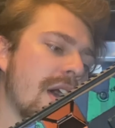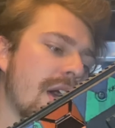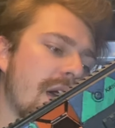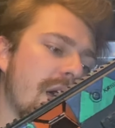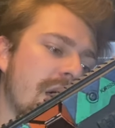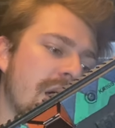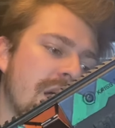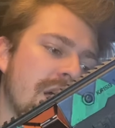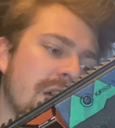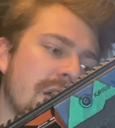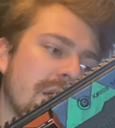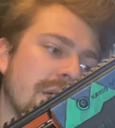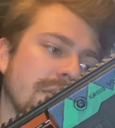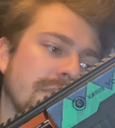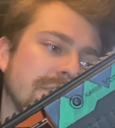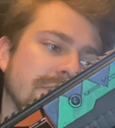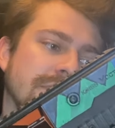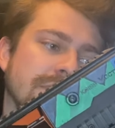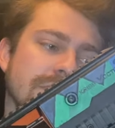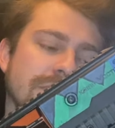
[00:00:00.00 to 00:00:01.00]

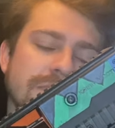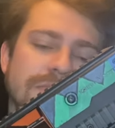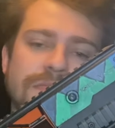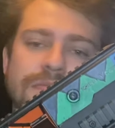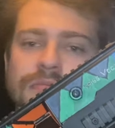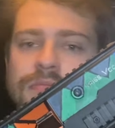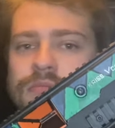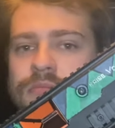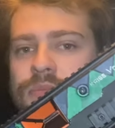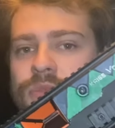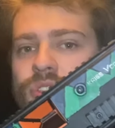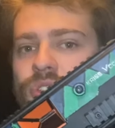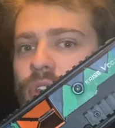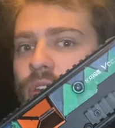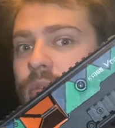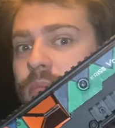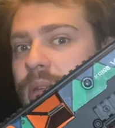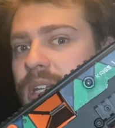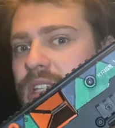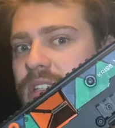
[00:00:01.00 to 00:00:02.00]
So
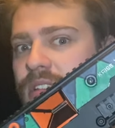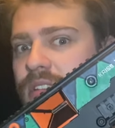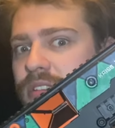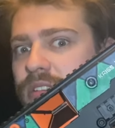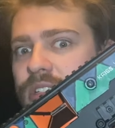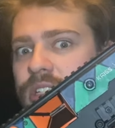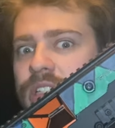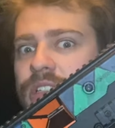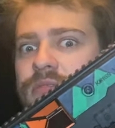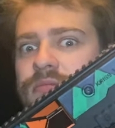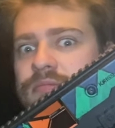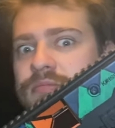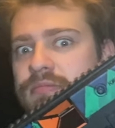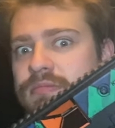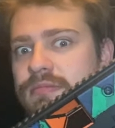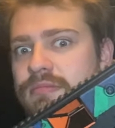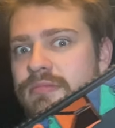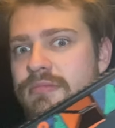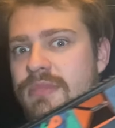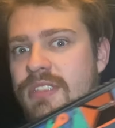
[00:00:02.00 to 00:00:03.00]
basically
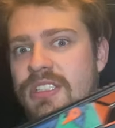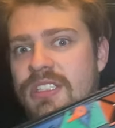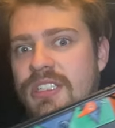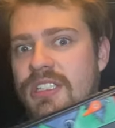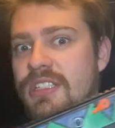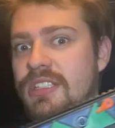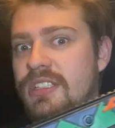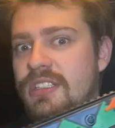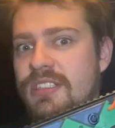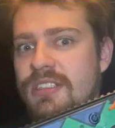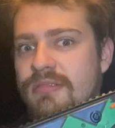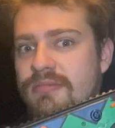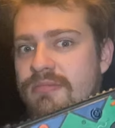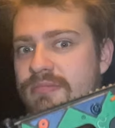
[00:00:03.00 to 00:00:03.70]
this is